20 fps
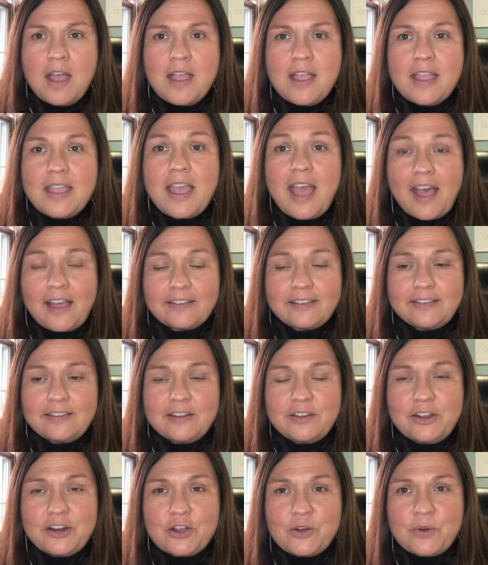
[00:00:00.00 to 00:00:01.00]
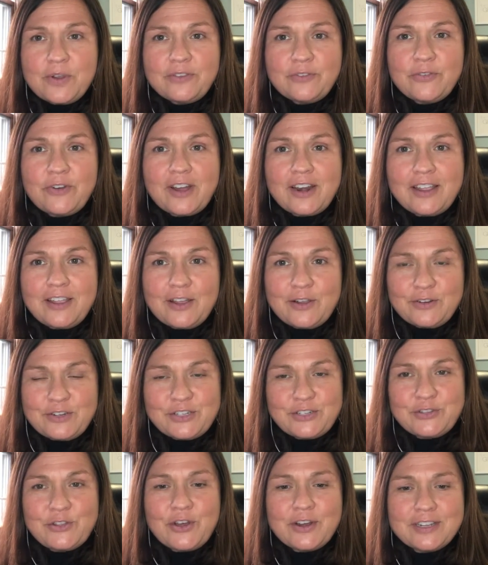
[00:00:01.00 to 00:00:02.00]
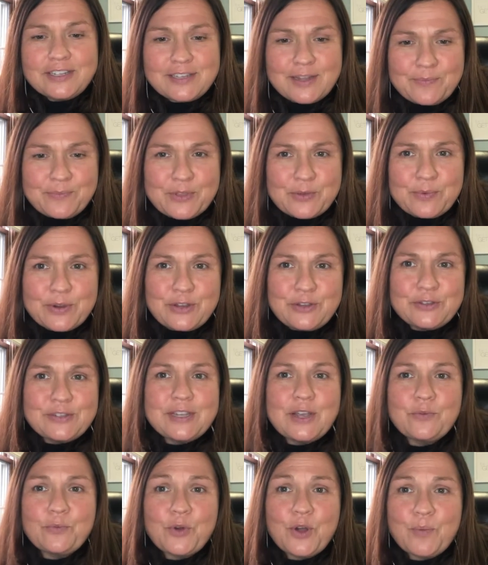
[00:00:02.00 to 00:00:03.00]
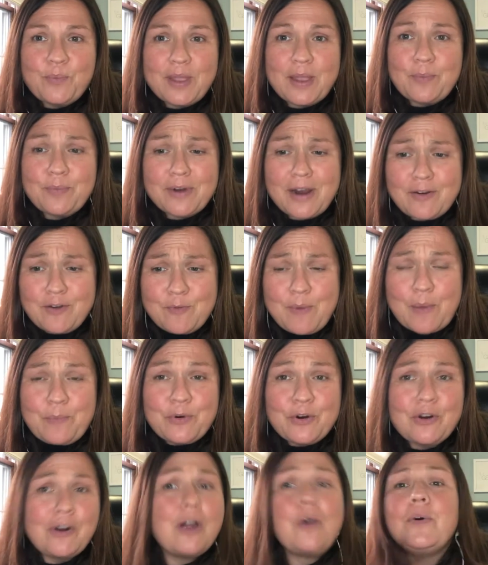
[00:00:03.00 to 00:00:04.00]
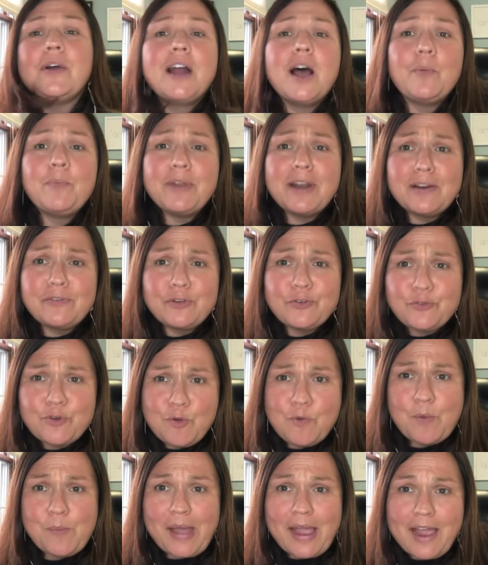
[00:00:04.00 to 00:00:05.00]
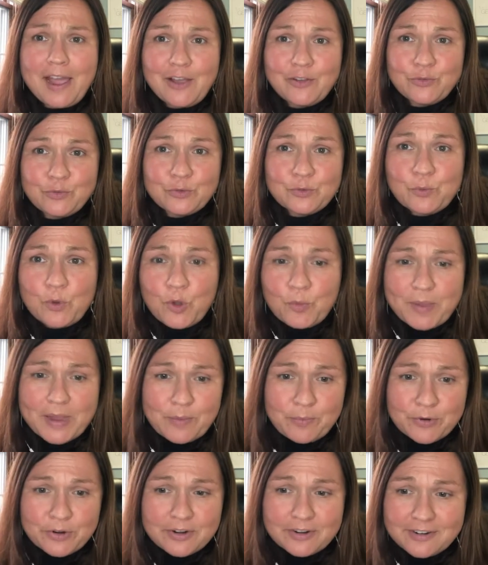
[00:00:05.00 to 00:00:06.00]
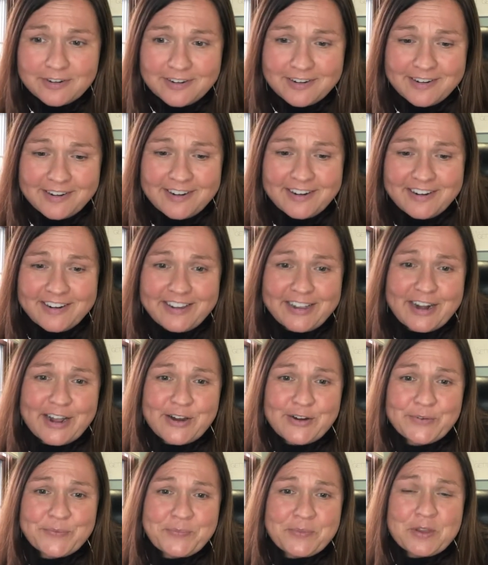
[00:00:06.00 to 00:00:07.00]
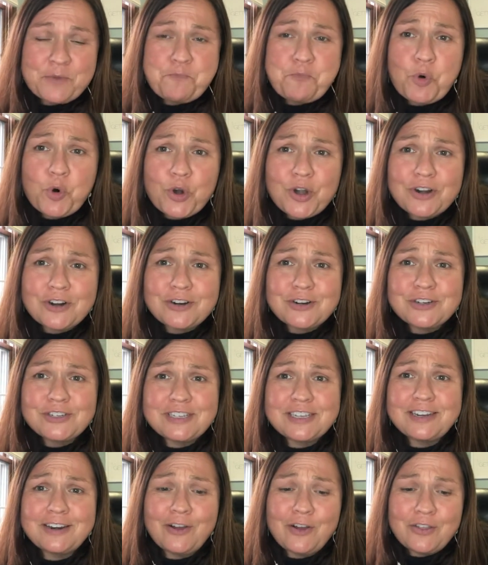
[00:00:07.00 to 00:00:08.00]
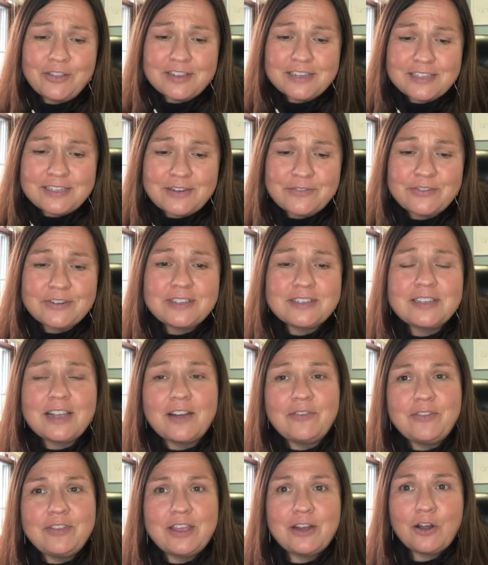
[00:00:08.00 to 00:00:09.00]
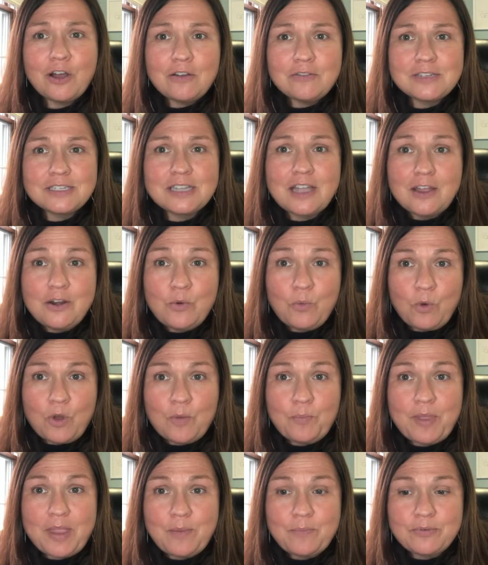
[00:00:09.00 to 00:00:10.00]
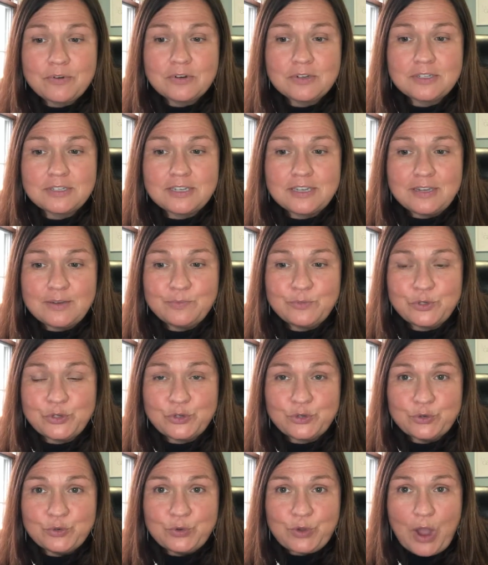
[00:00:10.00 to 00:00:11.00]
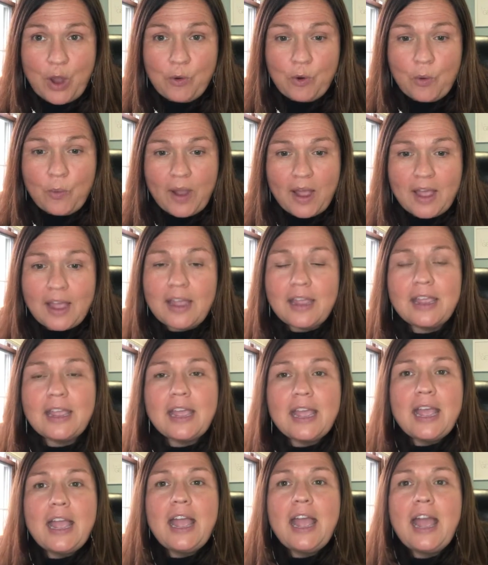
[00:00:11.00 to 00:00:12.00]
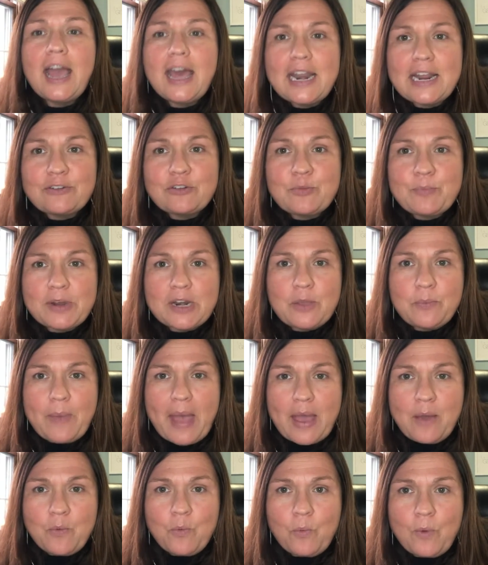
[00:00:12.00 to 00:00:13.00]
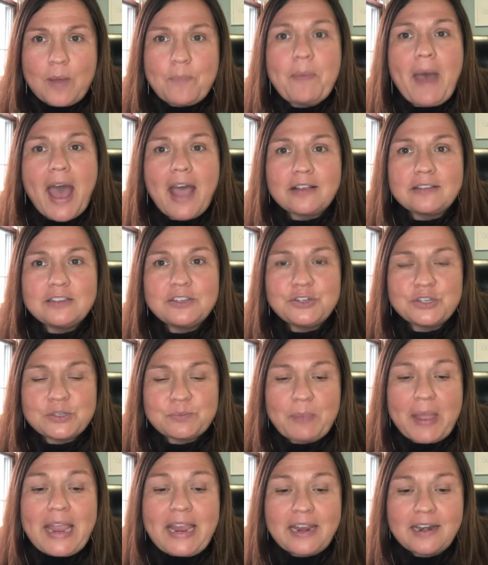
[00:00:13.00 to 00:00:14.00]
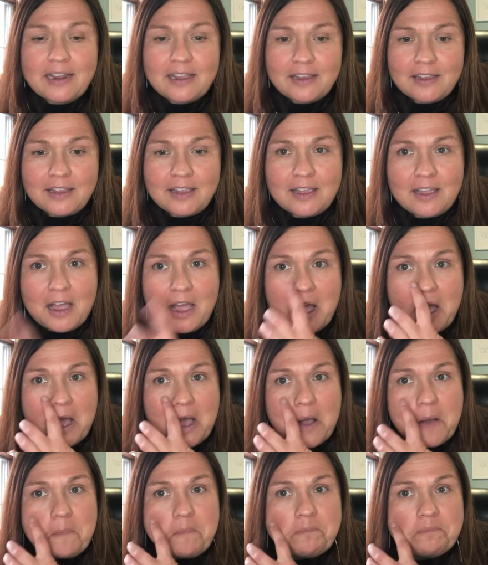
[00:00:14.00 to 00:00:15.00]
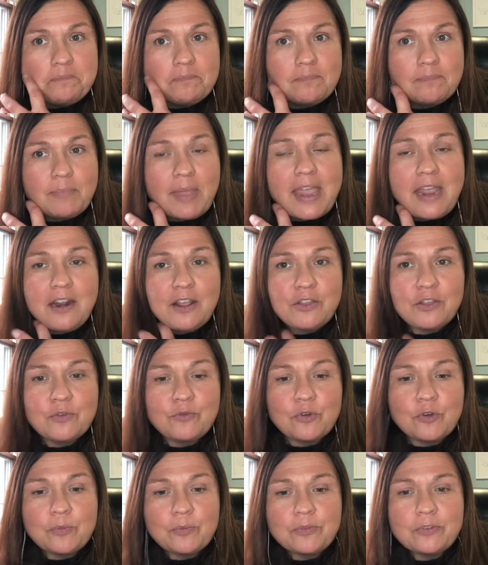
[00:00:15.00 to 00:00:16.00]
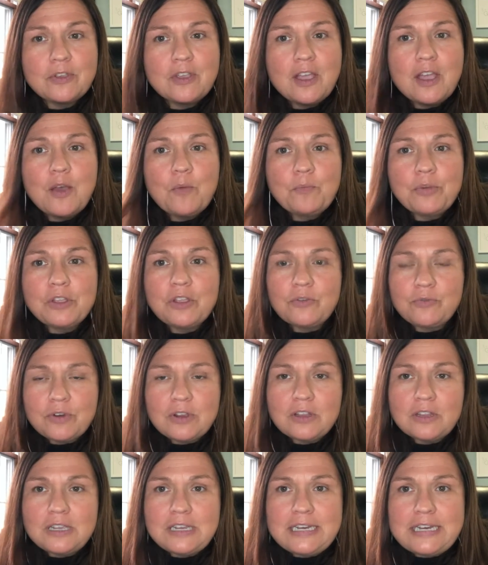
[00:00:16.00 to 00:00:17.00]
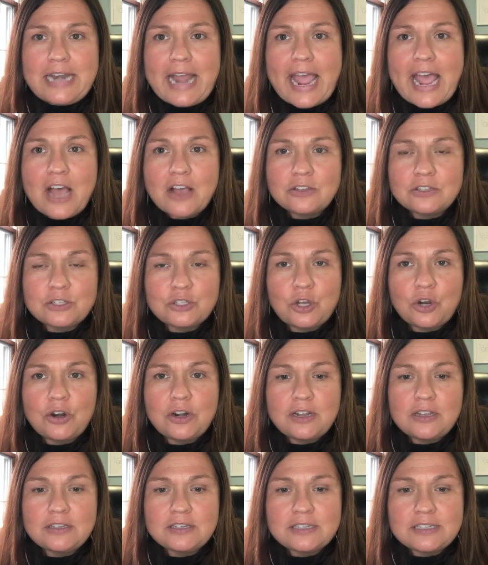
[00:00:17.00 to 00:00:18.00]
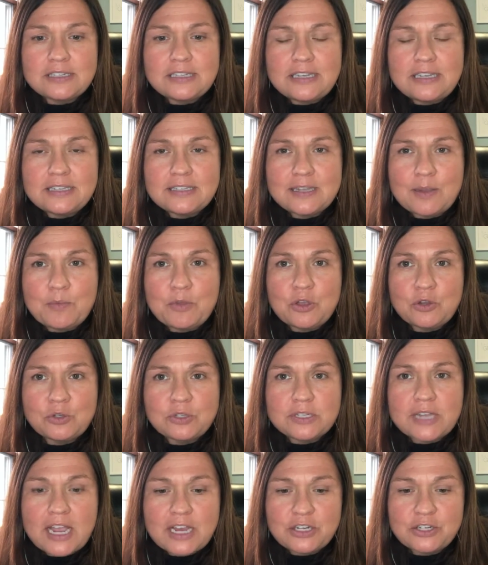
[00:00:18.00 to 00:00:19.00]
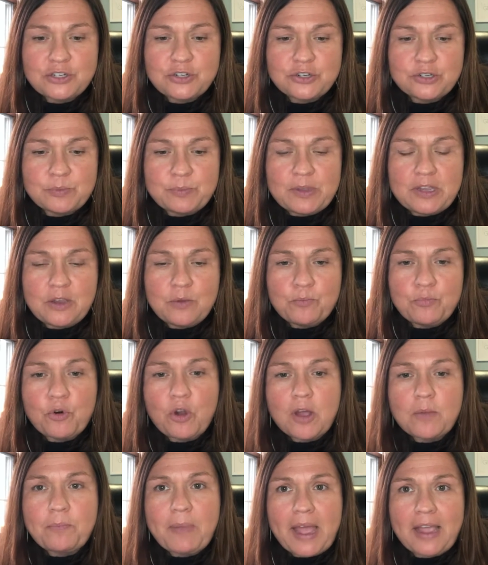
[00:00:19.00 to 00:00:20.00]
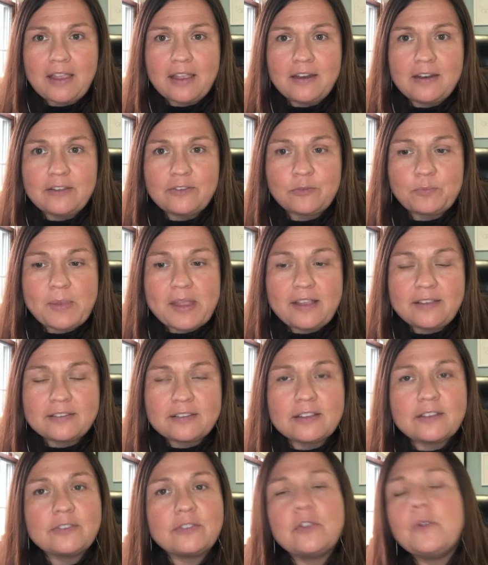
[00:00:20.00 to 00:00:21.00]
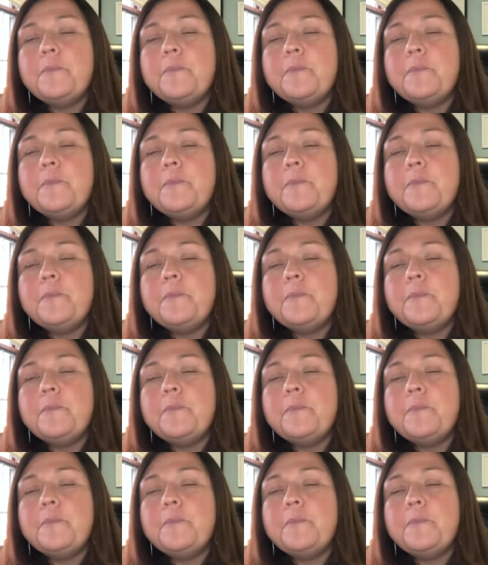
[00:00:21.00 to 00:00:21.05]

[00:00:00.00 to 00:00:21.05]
Yes, and it's funny, I just thought of something when you said wallpaper. I remember growing up and every room in my house was wallpapered. Borders and all this different stuff. And then all of a sudden, wallpaper seemed to go away and everybody went back to just painting their rooms. But you're really now starting to see some of those textures being brought back into spaces.